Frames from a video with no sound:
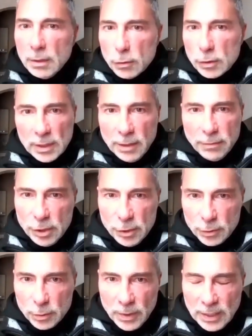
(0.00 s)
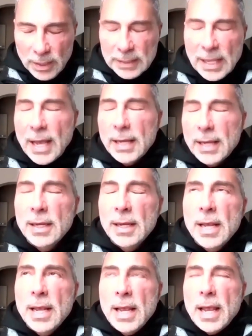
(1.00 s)
Those 11 years went like that.
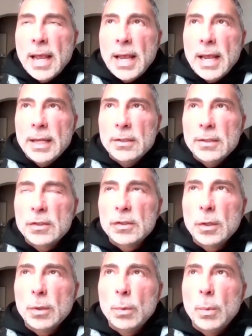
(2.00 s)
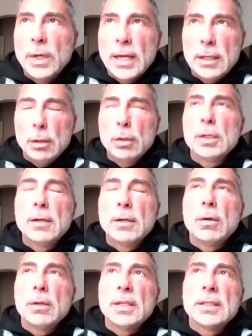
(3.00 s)
And so when I look at all